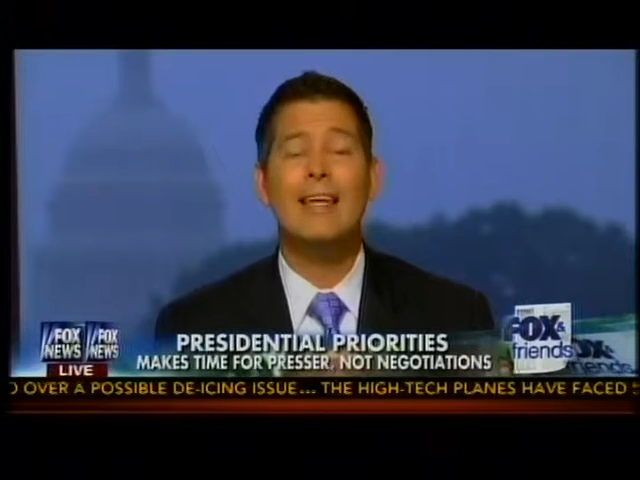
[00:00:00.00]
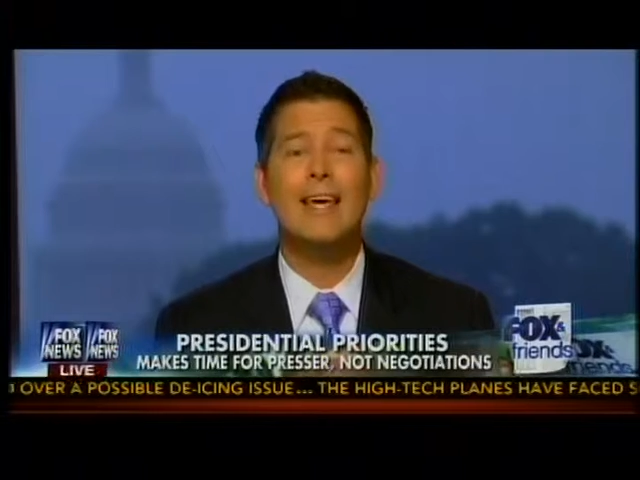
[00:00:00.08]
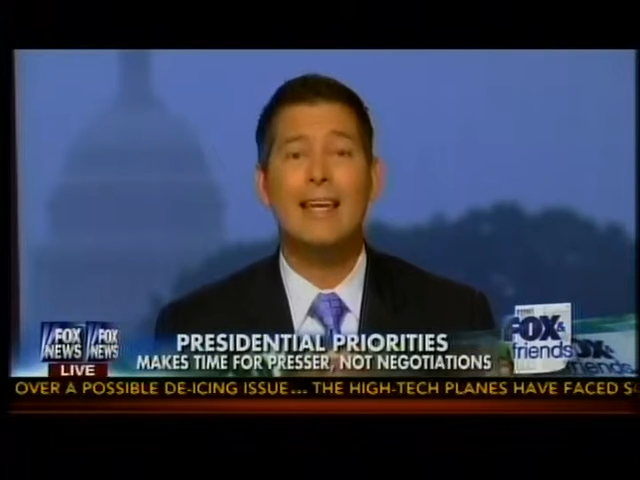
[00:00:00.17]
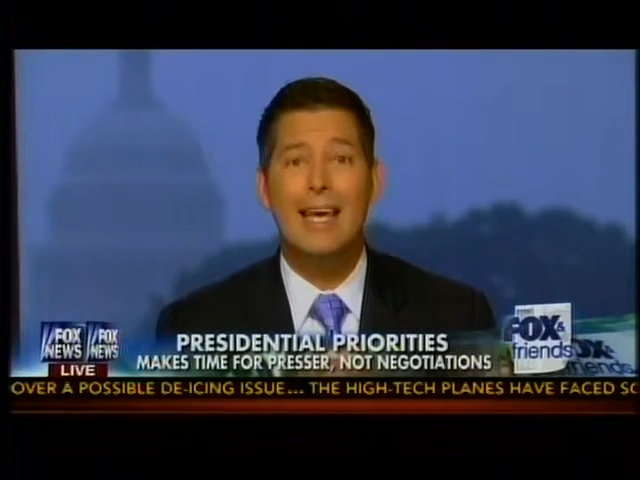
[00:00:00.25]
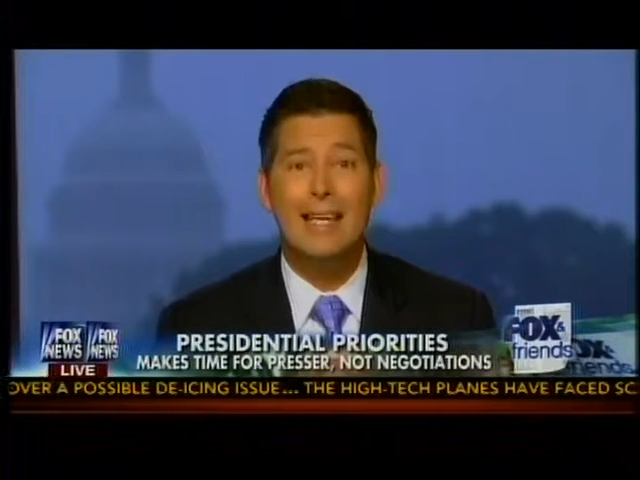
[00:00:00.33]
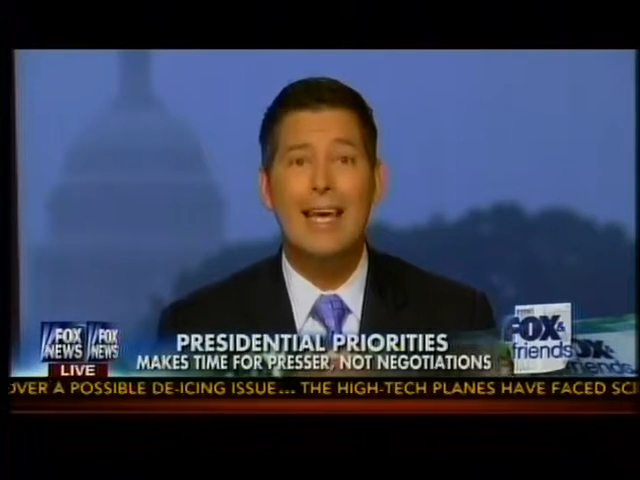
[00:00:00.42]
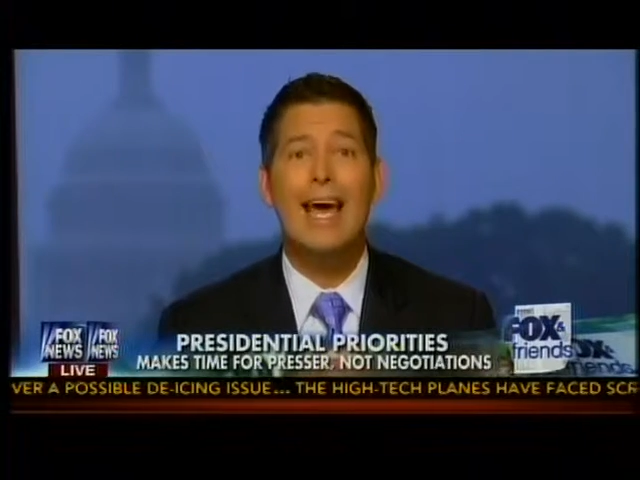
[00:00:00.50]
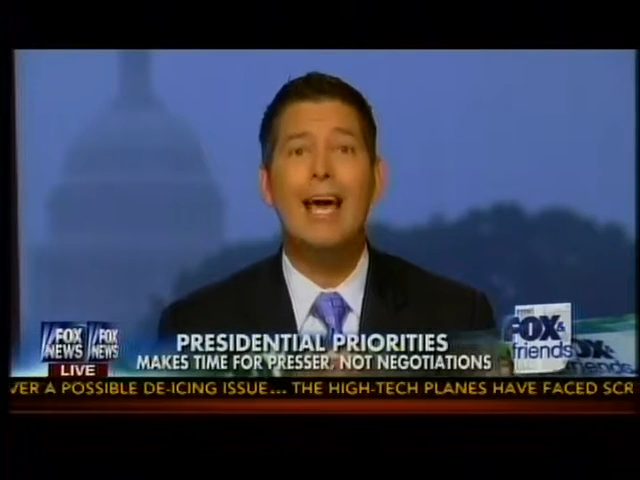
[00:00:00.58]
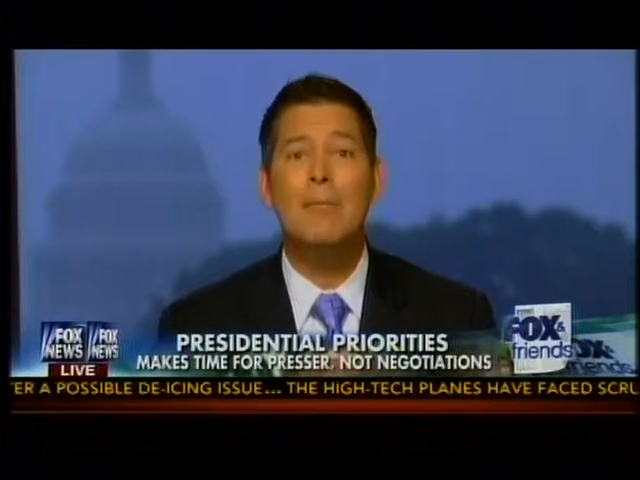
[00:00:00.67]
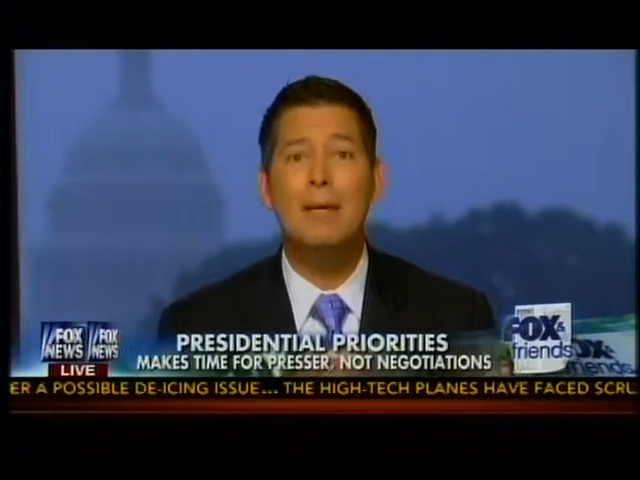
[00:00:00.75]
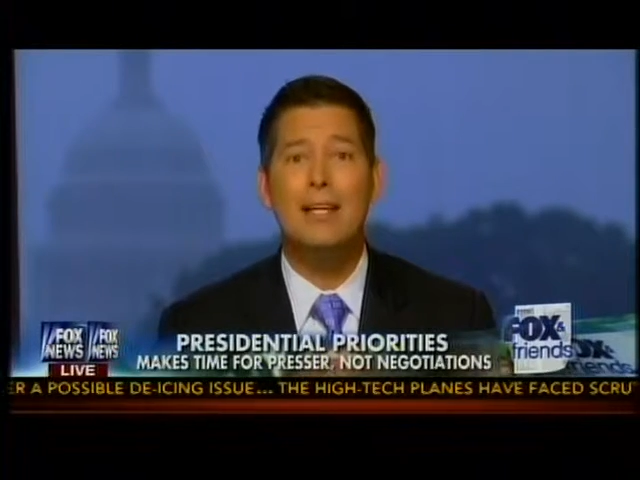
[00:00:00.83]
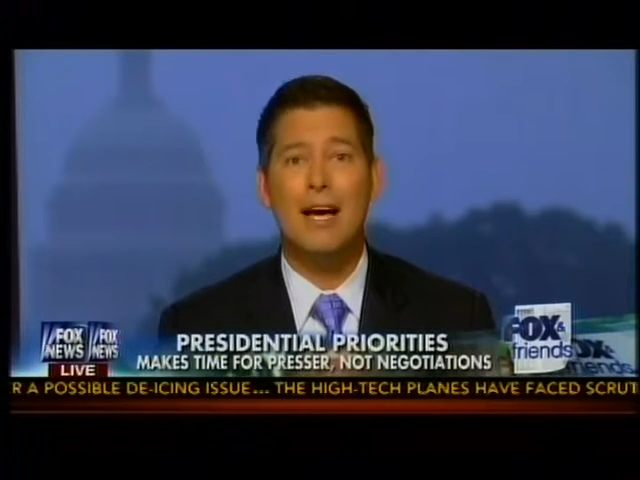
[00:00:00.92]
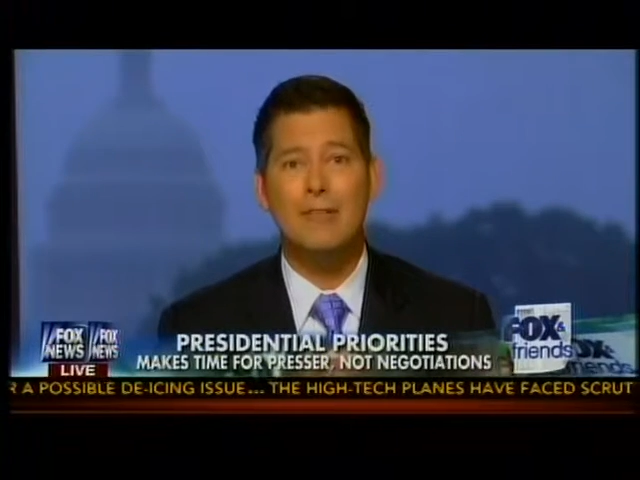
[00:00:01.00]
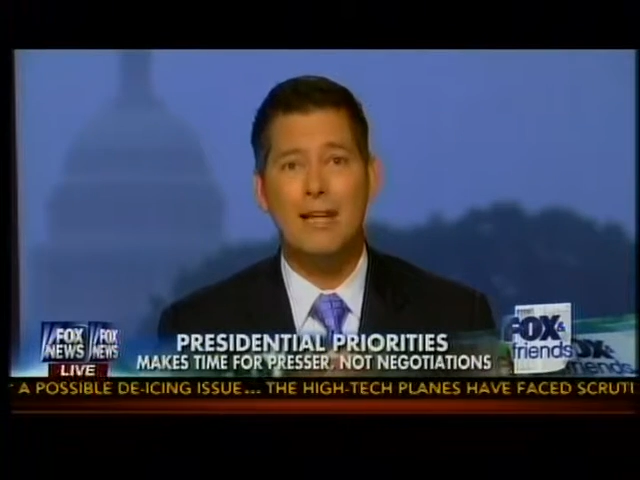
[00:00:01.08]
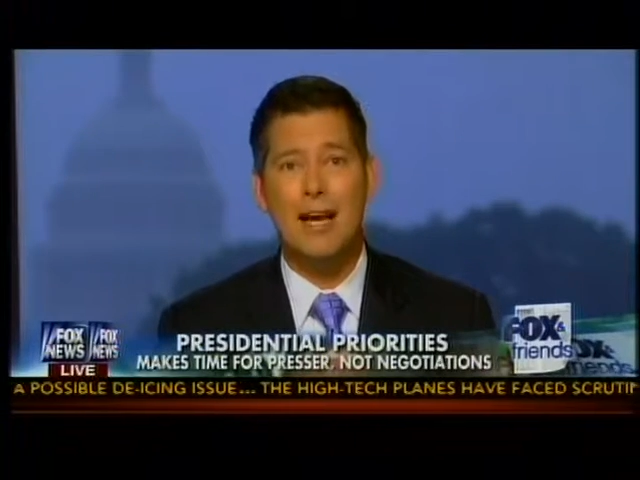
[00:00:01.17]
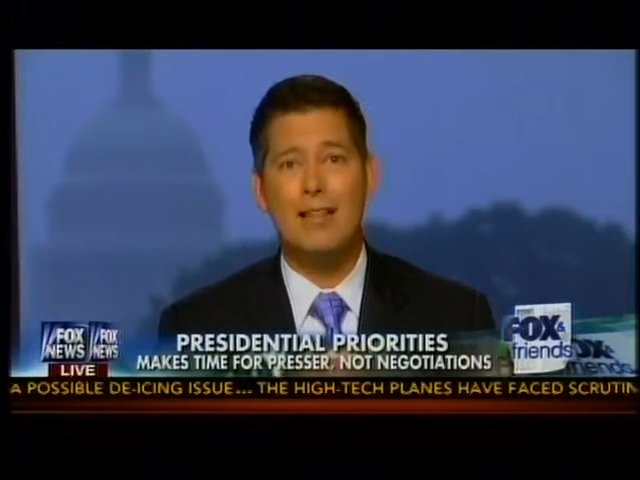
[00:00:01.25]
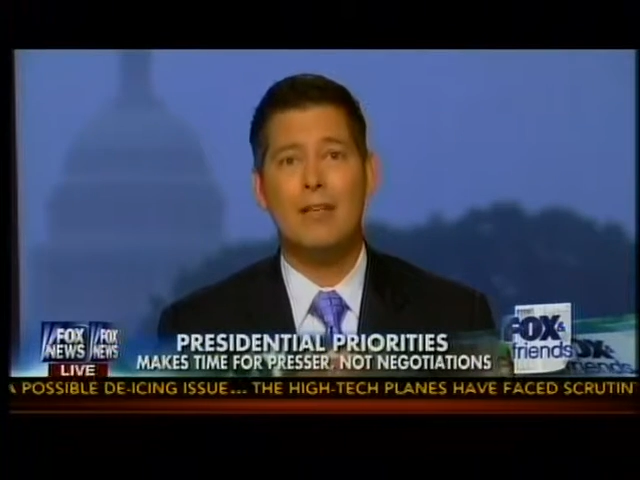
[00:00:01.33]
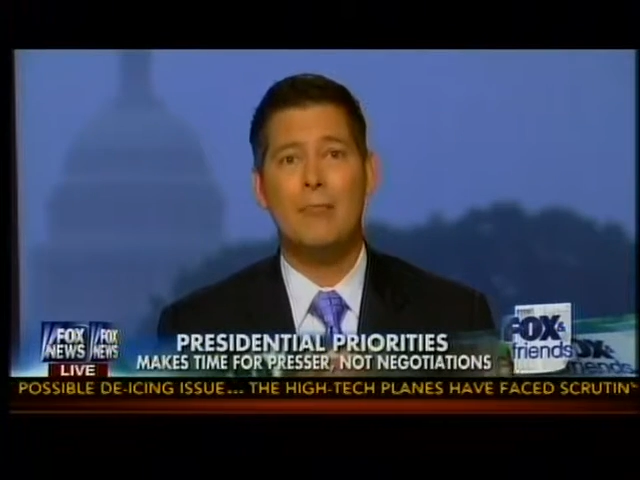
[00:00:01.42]
and, and can be left out
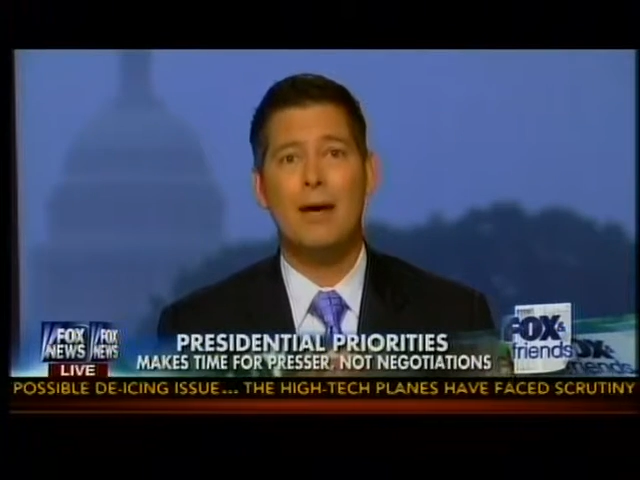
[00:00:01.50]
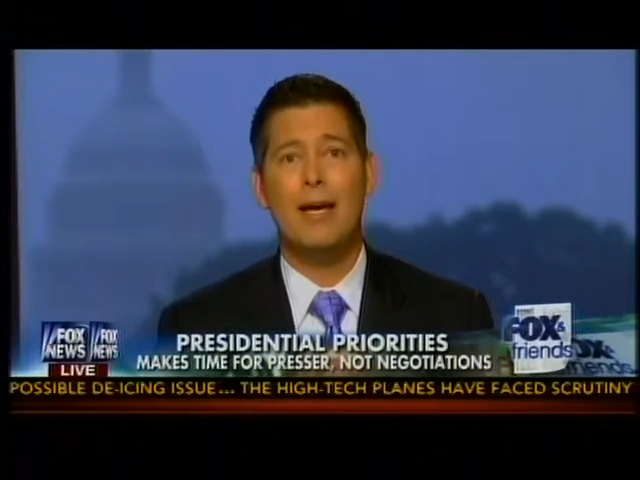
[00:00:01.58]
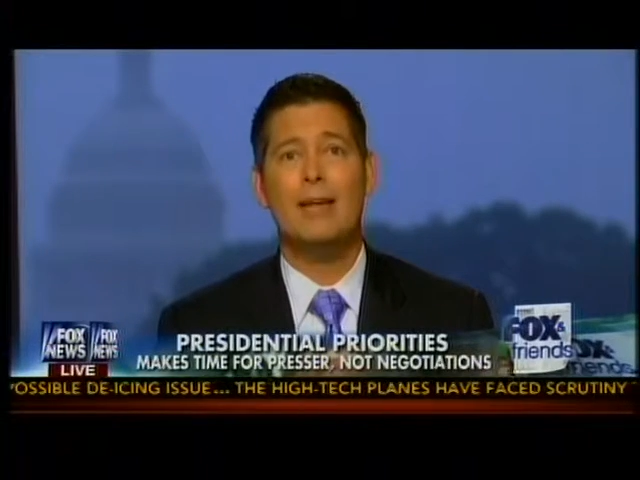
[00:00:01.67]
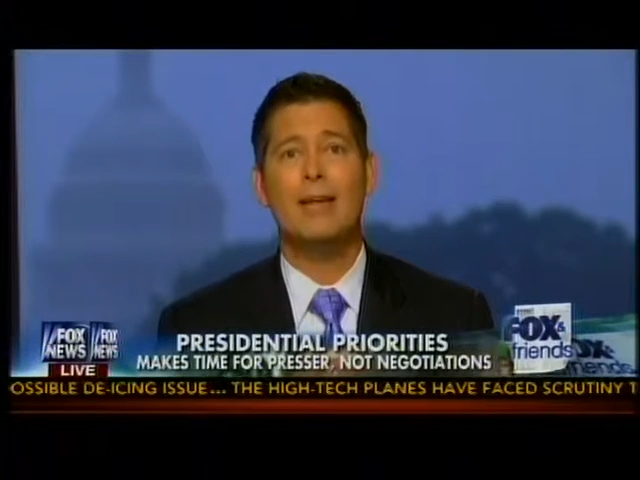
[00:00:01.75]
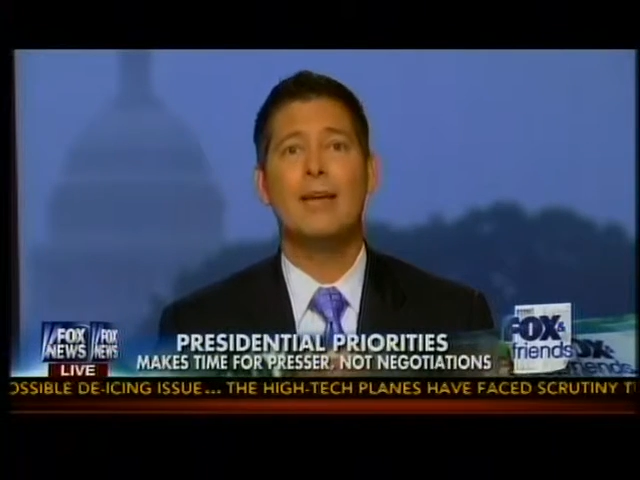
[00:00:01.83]
of the debate.